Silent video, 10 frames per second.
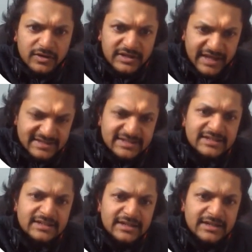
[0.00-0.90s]

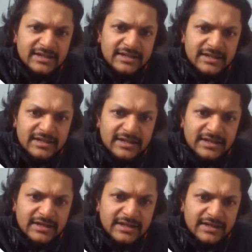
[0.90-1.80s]
Yes,
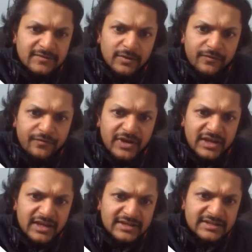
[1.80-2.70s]

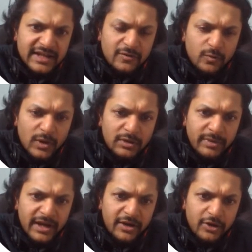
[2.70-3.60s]
V is like 1
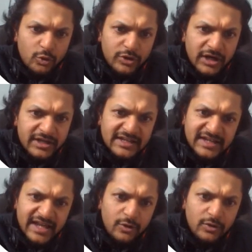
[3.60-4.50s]
by root R.
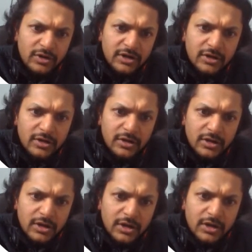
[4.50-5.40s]
Yes, angular,
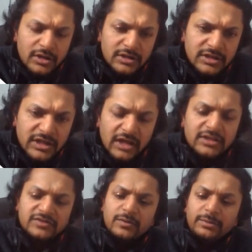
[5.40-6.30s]
yeah,
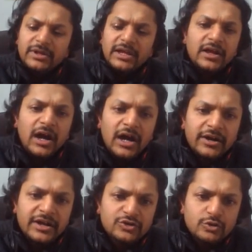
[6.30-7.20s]
this will be like R
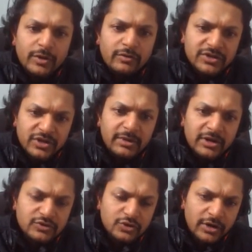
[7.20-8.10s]
raised to power 3 by
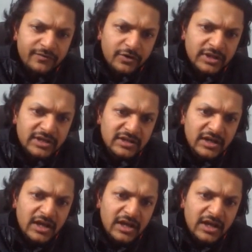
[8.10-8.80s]
2. Sorry for this.